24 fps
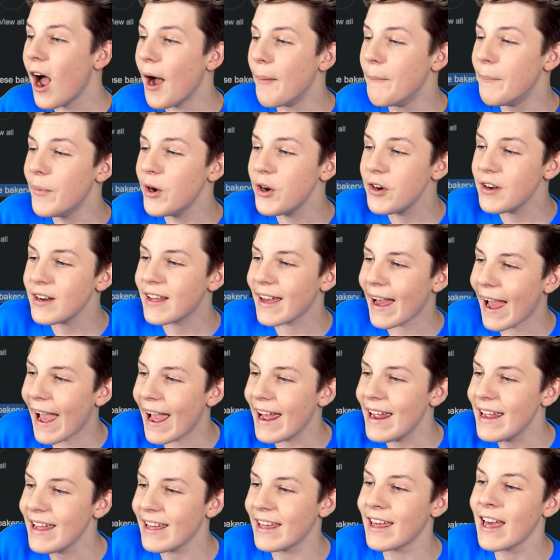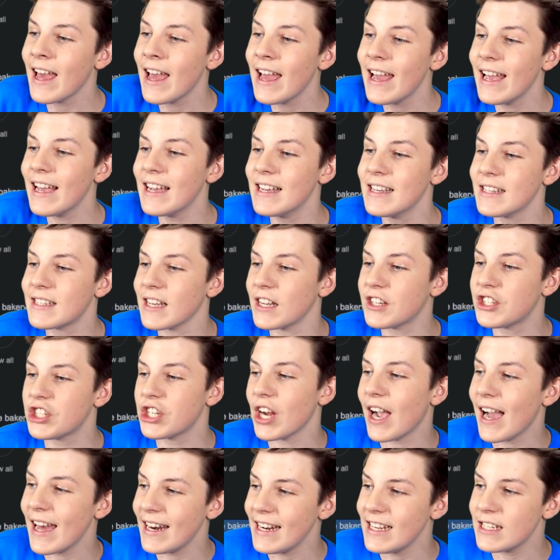A mooncake is a
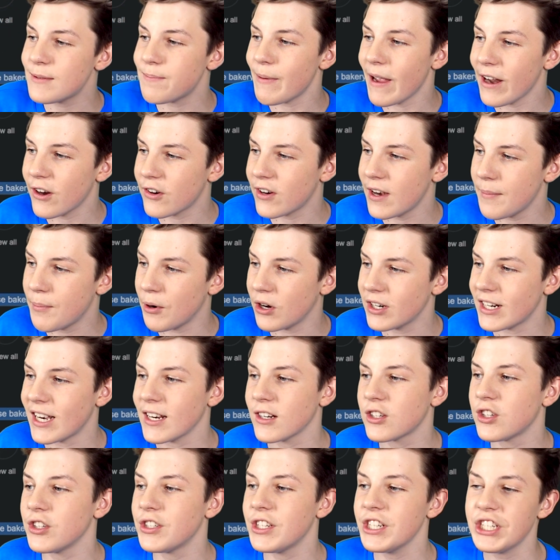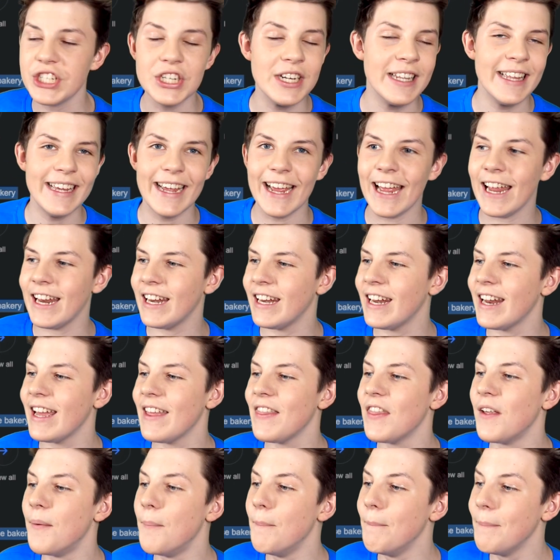Chinese bakery product traditionally eaten
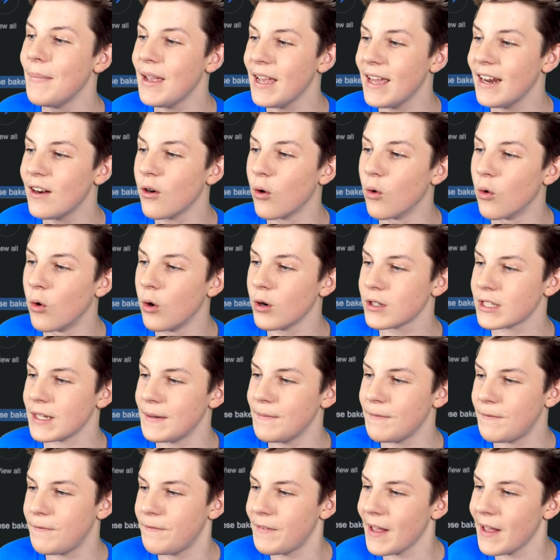in the Mid-Autumn